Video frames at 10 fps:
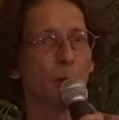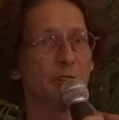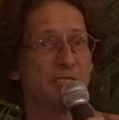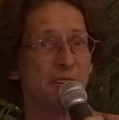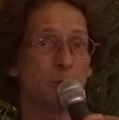Now,
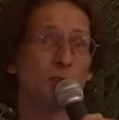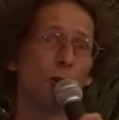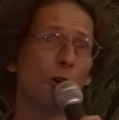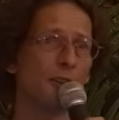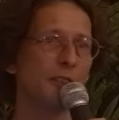it seems that
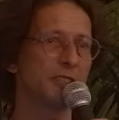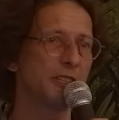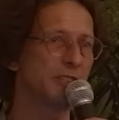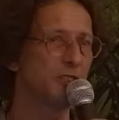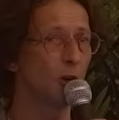all of the
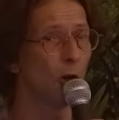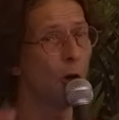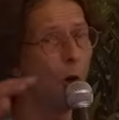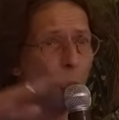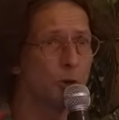cities are
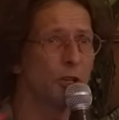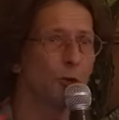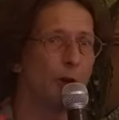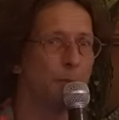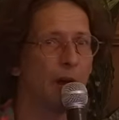on older
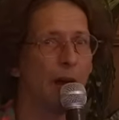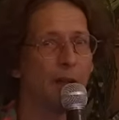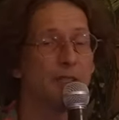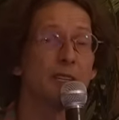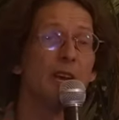grid
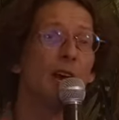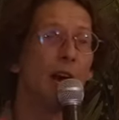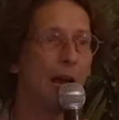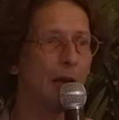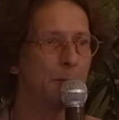patterns,
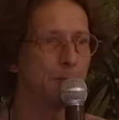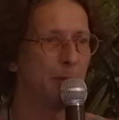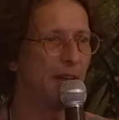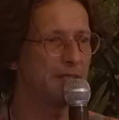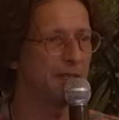and
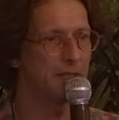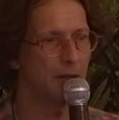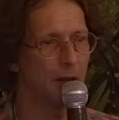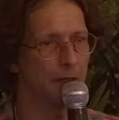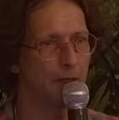places
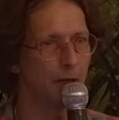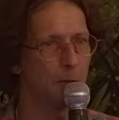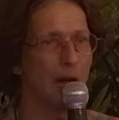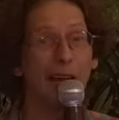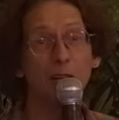like
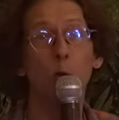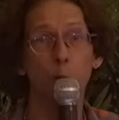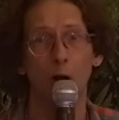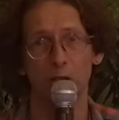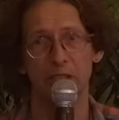um, Angkor
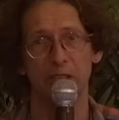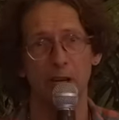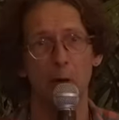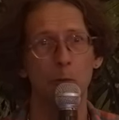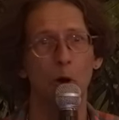Wat in
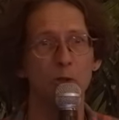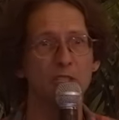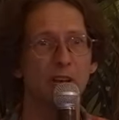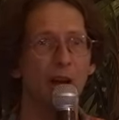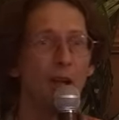
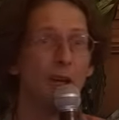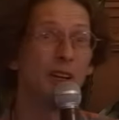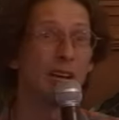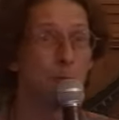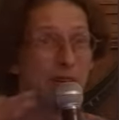Cambodia
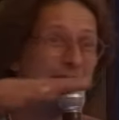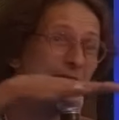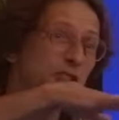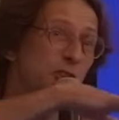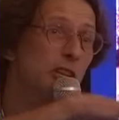can be
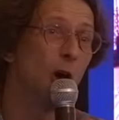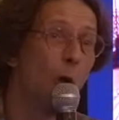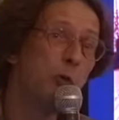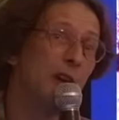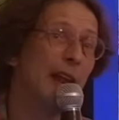literally
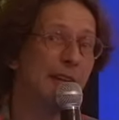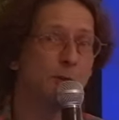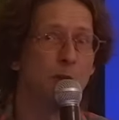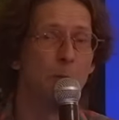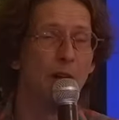overlaid
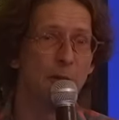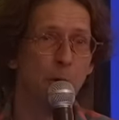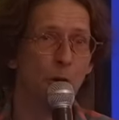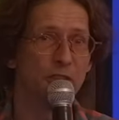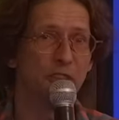with the
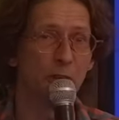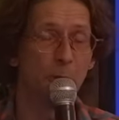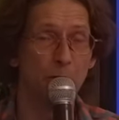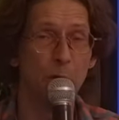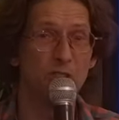motherboard of the
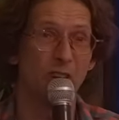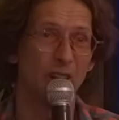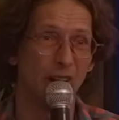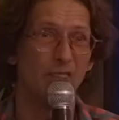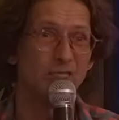computer
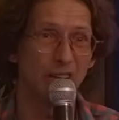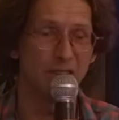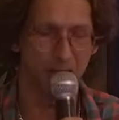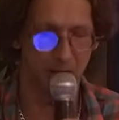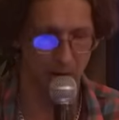and they're
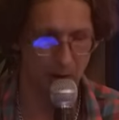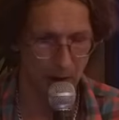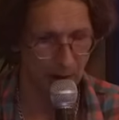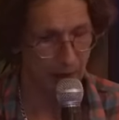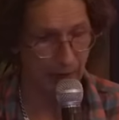identical.
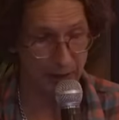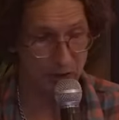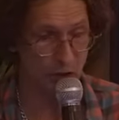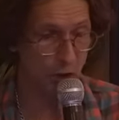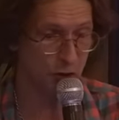
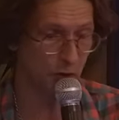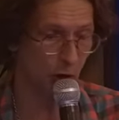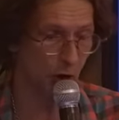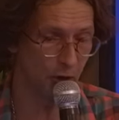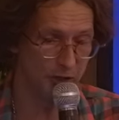And church
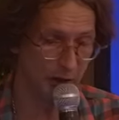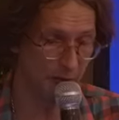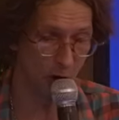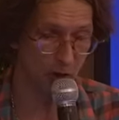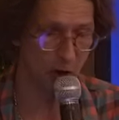floors
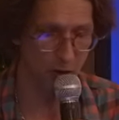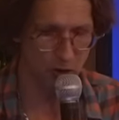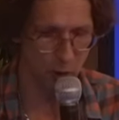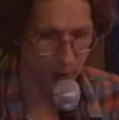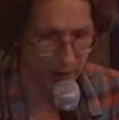have got
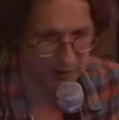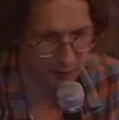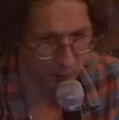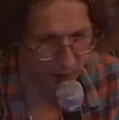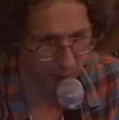conduits
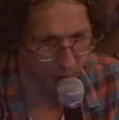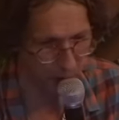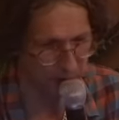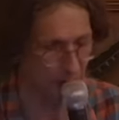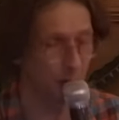for
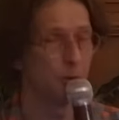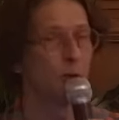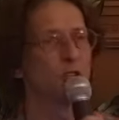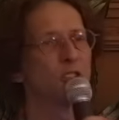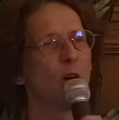motherboards of
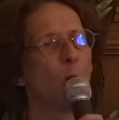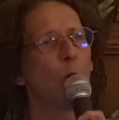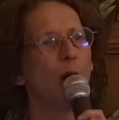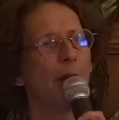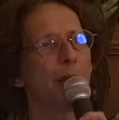computers. Now,
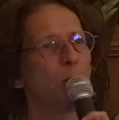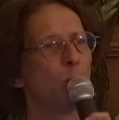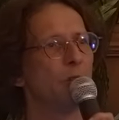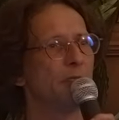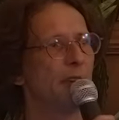why
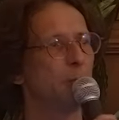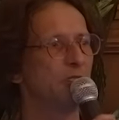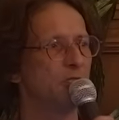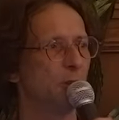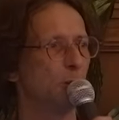would they
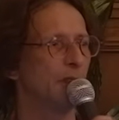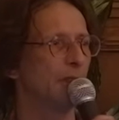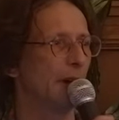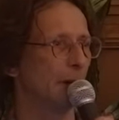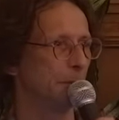be doing
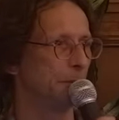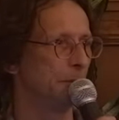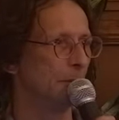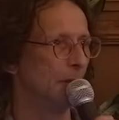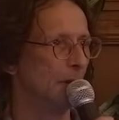that?
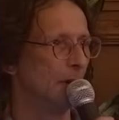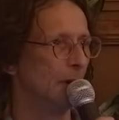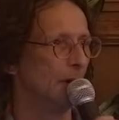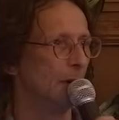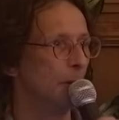
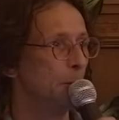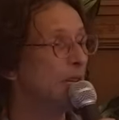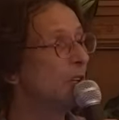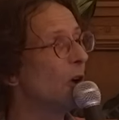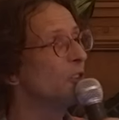
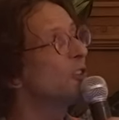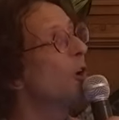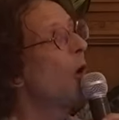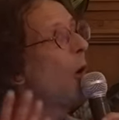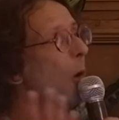Because
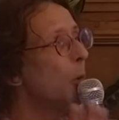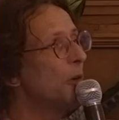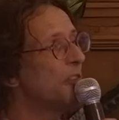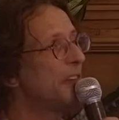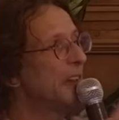the
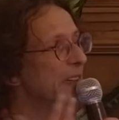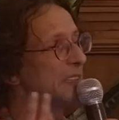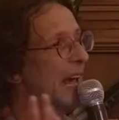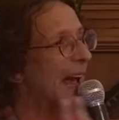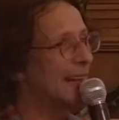whole thing
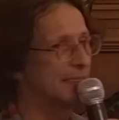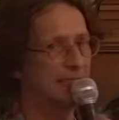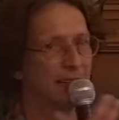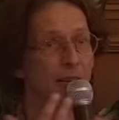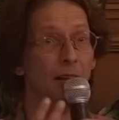is
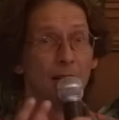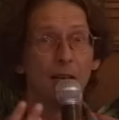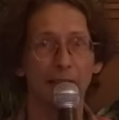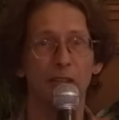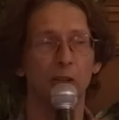acting
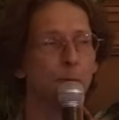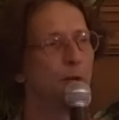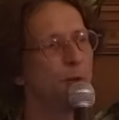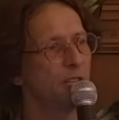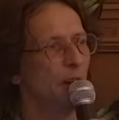like a
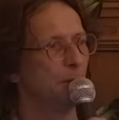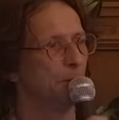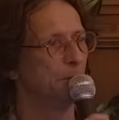computer.